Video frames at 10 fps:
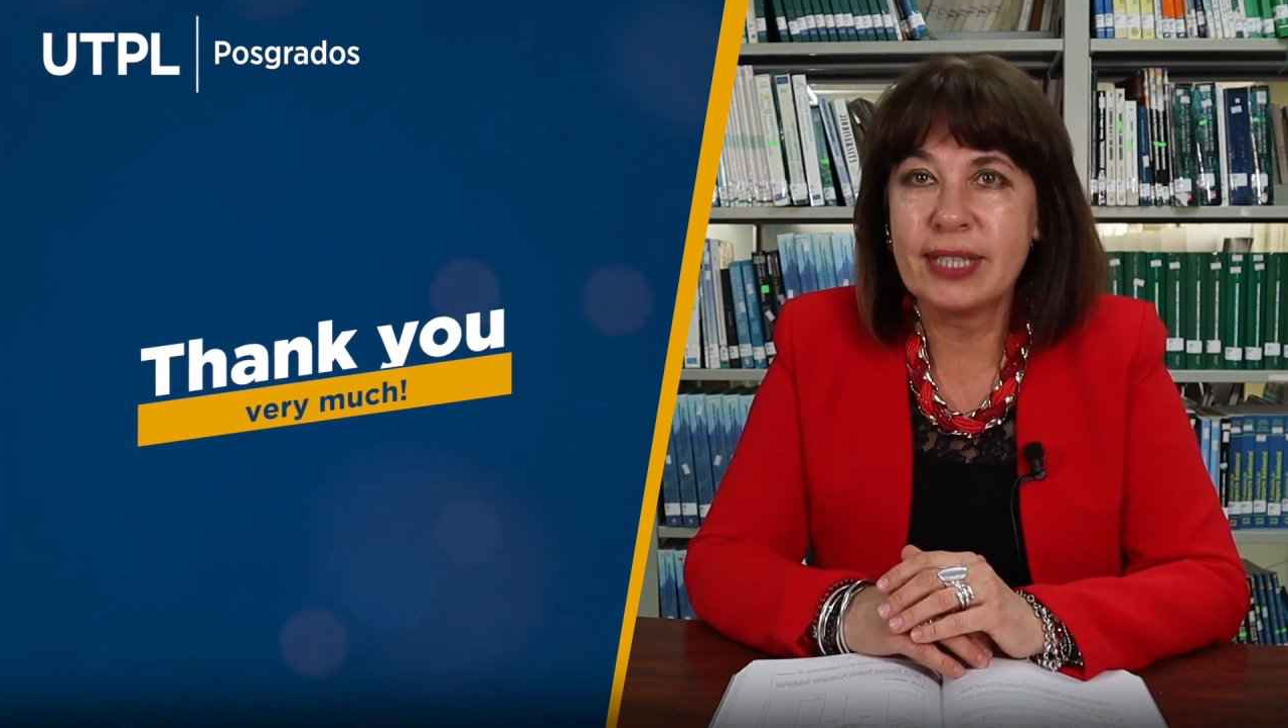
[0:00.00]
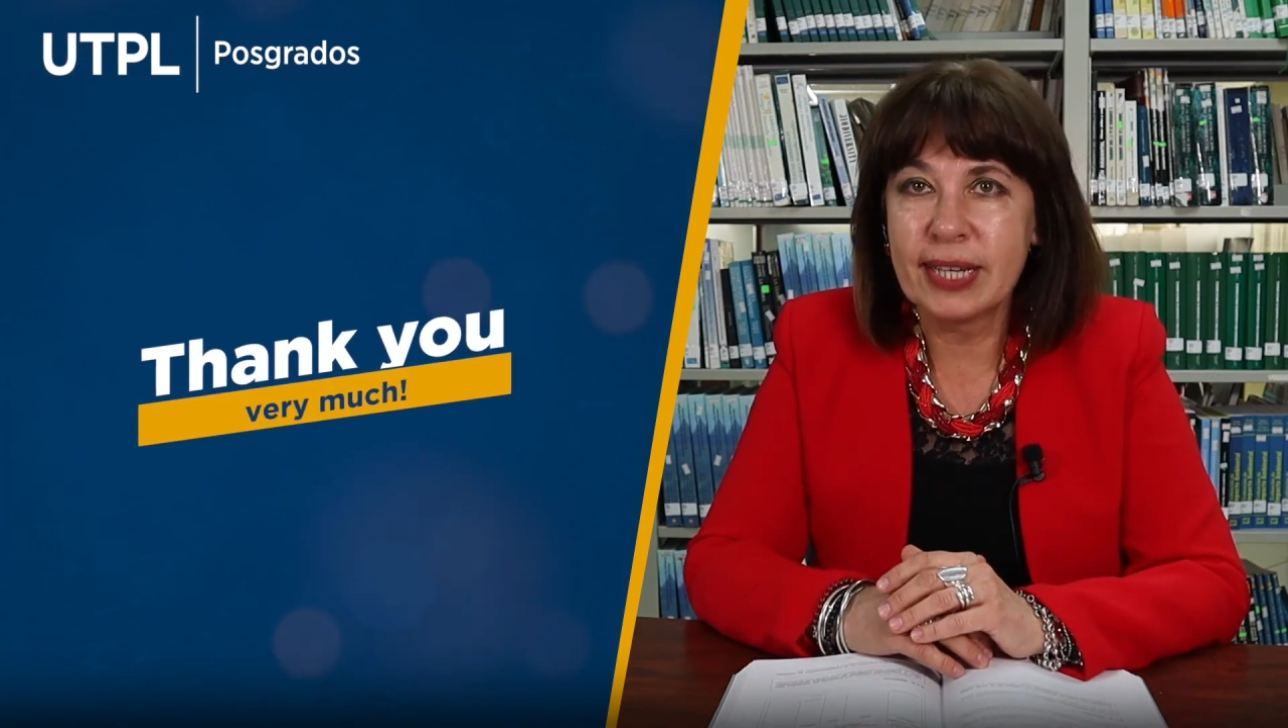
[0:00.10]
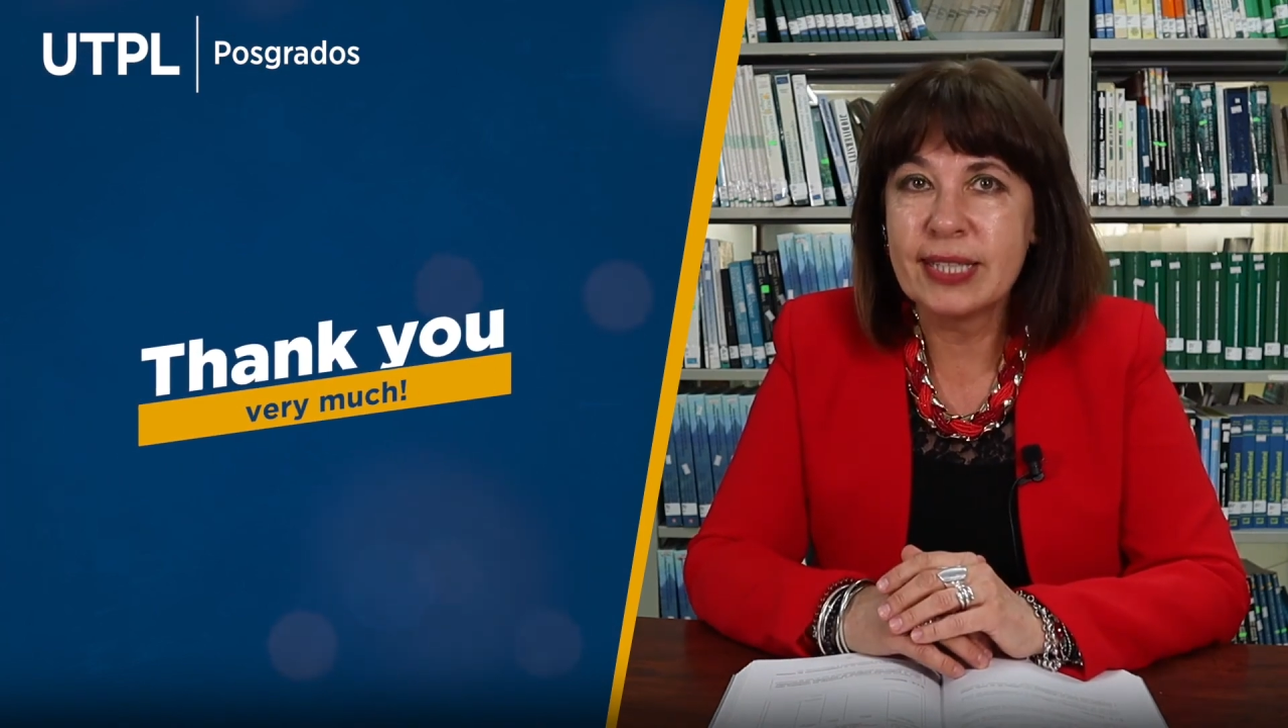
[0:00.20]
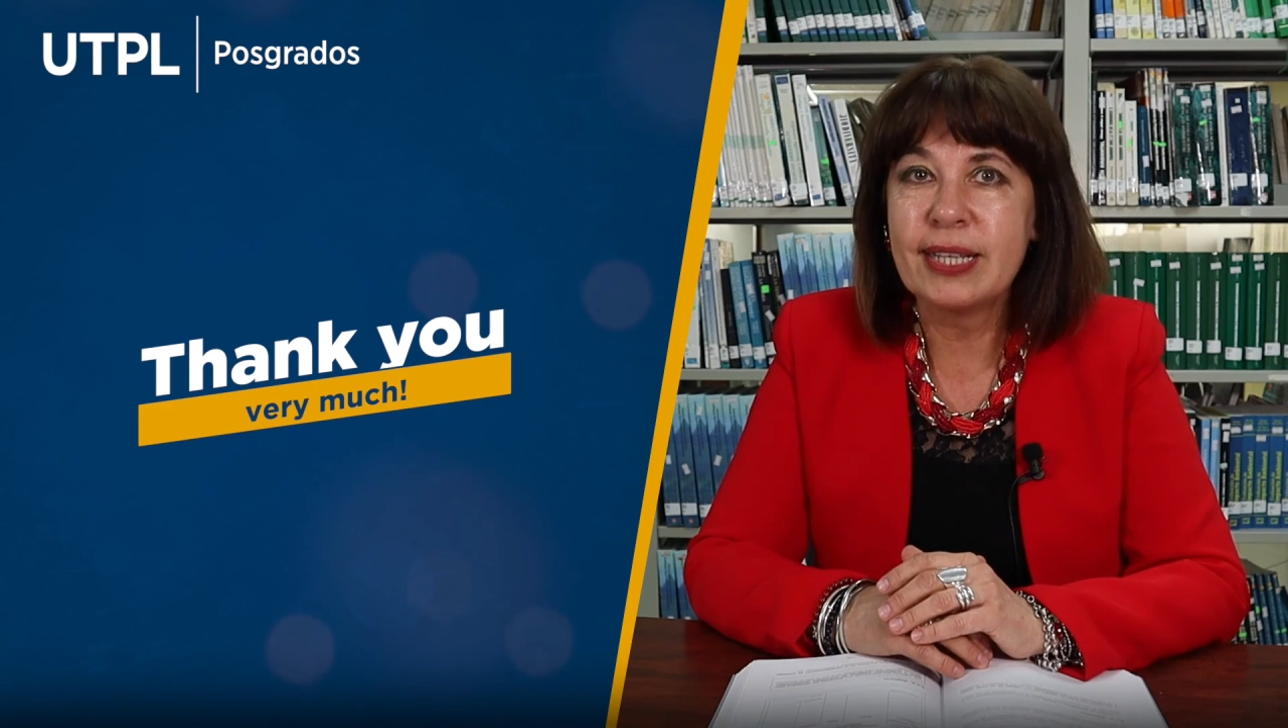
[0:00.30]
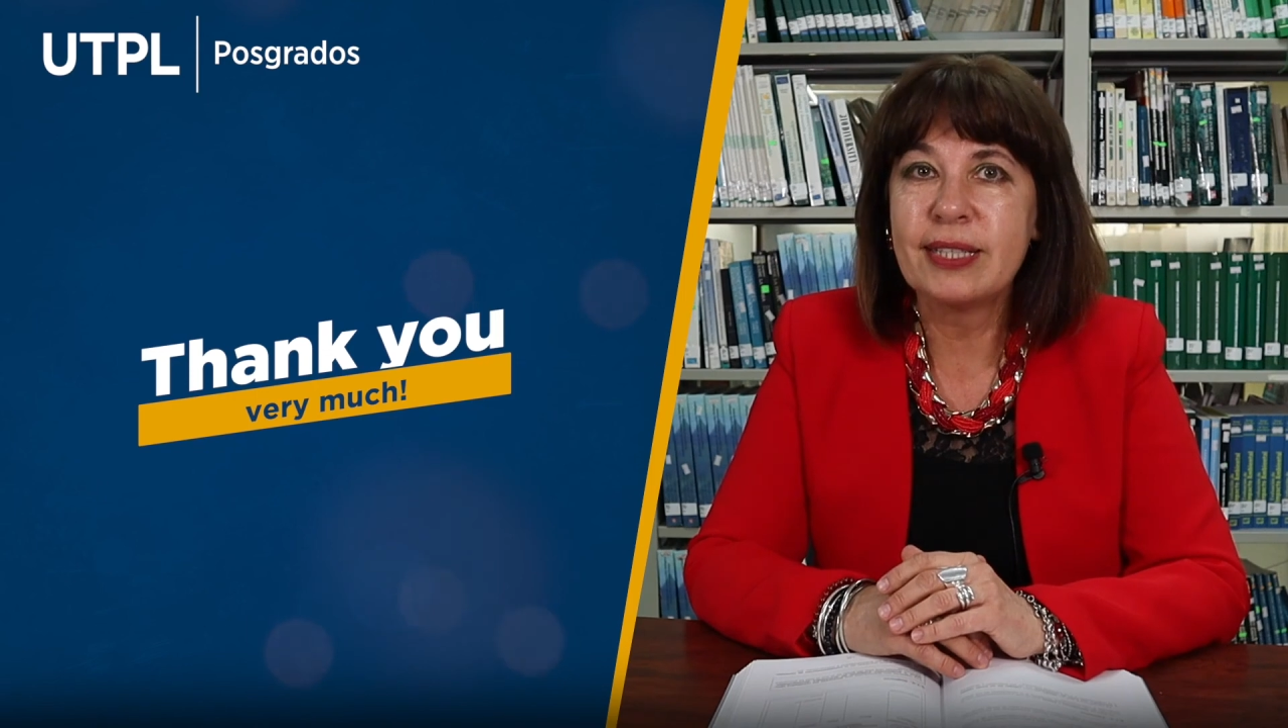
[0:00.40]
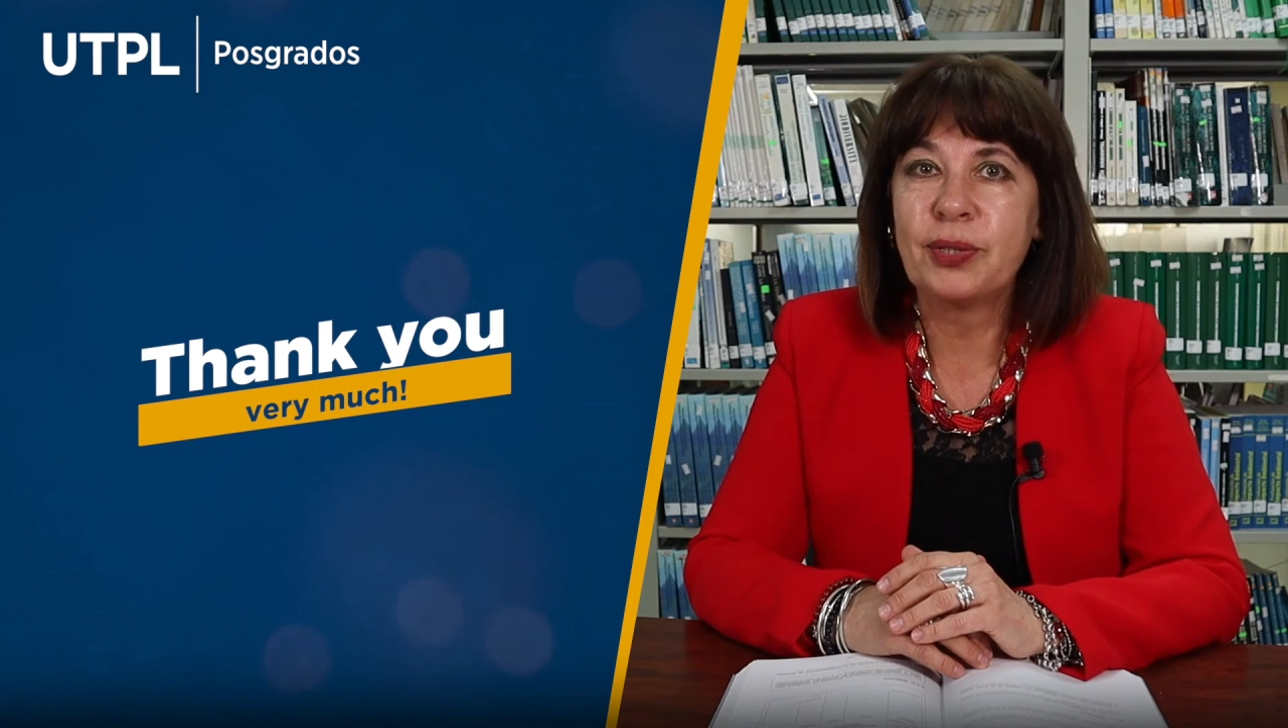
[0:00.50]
success